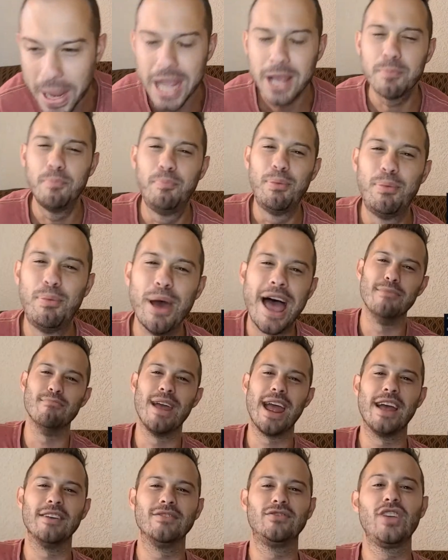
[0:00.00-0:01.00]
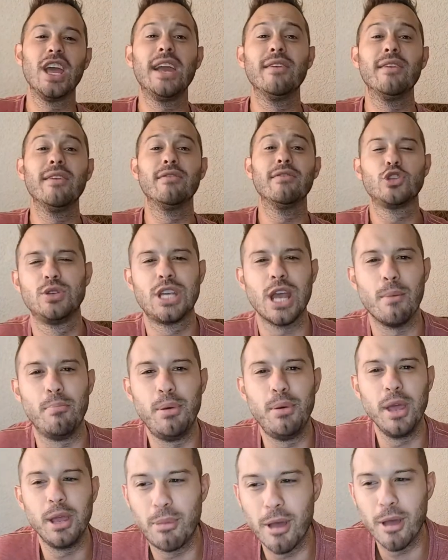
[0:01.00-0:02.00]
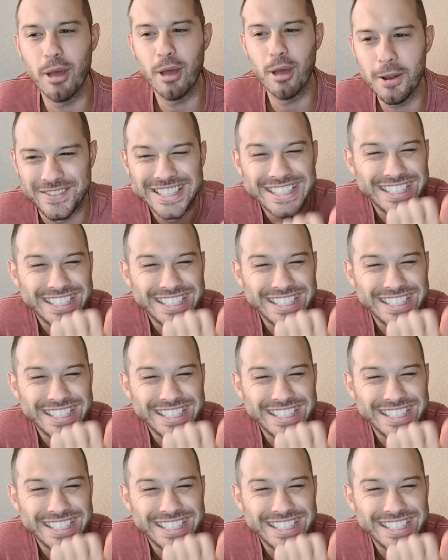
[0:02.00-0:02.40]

Big Ben, man. Thank you for the super chat, Big Ben.